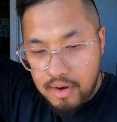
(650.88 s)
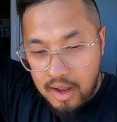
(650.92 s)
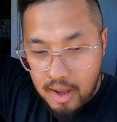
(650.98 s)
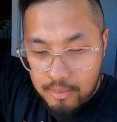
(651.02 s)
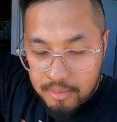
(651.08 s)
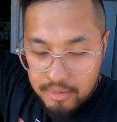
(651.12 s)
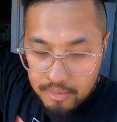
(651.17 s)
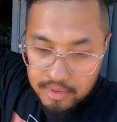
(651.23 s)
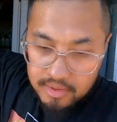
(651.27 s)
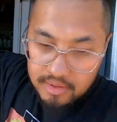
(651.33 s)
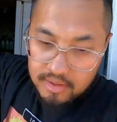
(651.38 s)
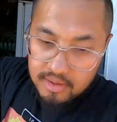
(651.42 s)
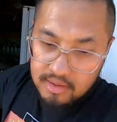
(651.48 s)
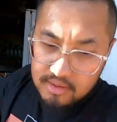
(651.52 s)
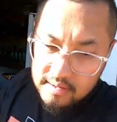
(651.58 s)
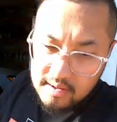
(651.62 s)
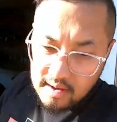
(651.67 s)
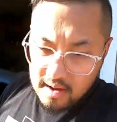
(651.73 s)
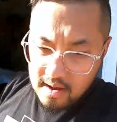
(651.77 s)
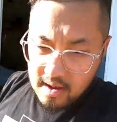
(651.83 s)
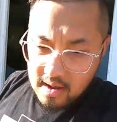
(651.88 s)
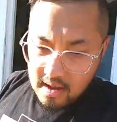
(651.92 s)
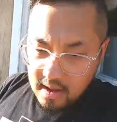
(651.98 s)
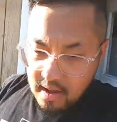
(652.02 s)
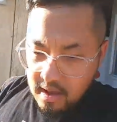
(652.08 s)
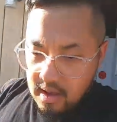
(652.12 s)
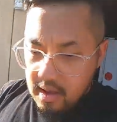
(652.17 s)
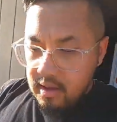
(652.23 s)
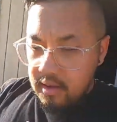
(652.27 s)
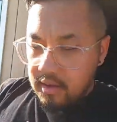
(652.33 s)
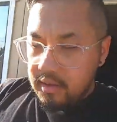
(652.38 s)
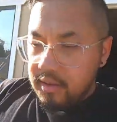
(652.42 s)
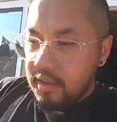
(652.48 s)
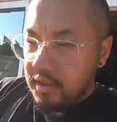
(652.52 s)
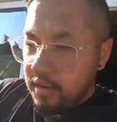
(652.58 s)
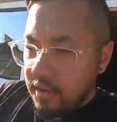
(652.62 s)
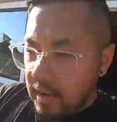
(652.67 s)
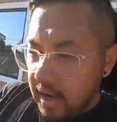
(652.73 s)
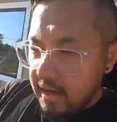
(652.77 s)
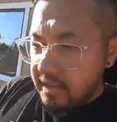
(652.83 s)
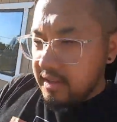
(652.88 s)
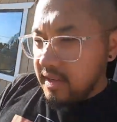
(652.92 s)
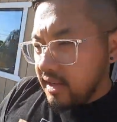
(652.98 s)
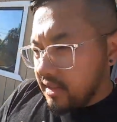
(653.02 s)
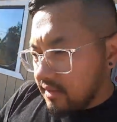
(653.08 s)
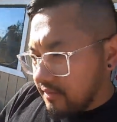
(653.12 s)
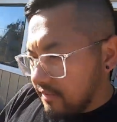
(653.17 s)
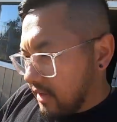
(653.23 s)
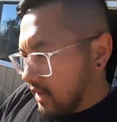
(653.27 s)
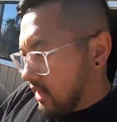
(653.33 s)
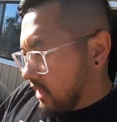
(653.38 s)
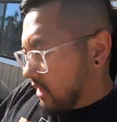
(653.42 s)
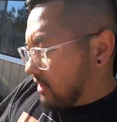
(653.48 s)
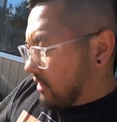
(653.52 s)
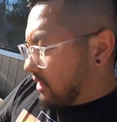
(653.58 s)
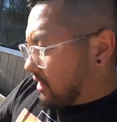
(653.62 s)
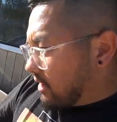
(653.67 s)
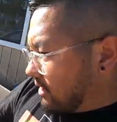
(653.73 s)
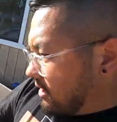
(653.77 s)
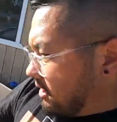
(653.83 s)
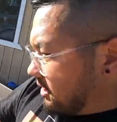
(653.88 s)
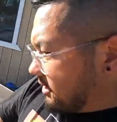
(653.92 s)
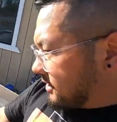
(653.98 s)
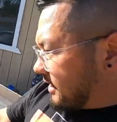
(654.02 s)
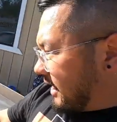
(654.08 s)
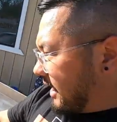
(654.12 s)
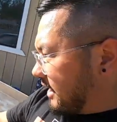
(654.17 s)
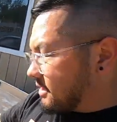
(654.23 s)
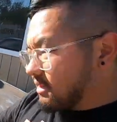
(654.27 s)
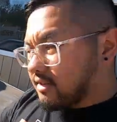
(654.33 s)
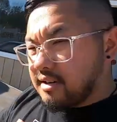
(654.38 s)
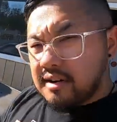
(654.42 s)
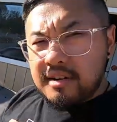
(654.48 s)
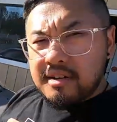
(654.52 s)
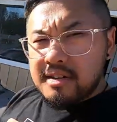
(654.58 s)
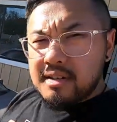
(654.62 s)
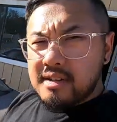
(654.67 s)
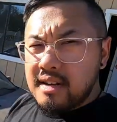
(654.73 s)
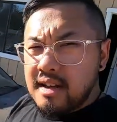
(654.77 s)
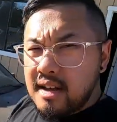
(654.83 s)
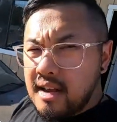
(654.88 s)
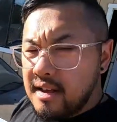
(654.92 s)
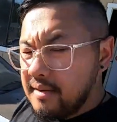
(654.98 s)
happy with these. So I test fitted the side skirts.